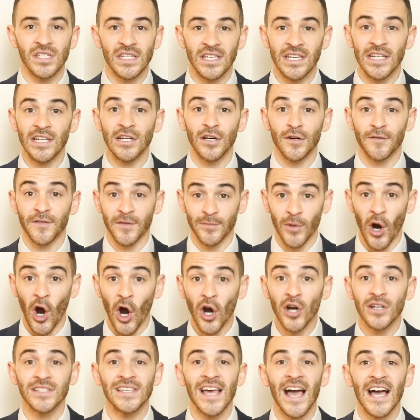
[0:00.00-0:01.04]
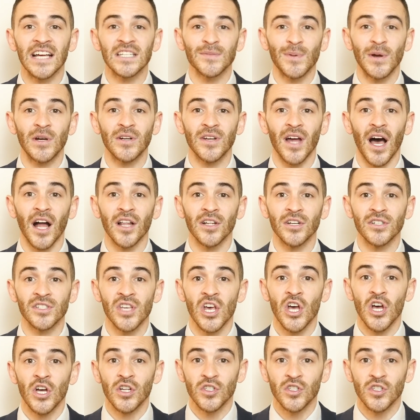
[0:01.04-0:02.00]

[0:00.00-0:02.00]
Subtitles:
a year from our taxpayer dollars